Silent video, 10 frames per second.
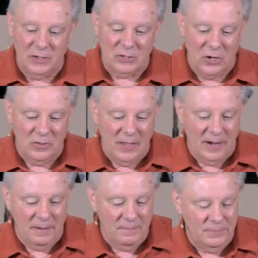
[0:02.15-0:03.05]
to turn
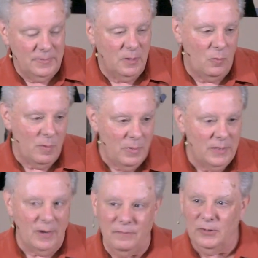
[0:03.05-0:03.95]
there. We've
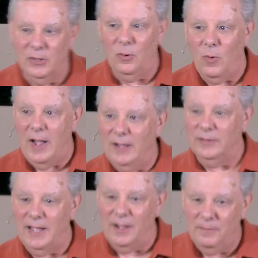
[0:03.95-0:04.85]
been there for a little
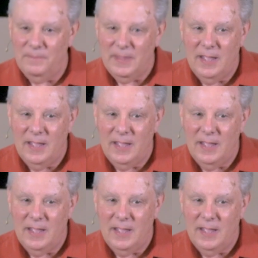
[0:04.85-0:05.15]
while now.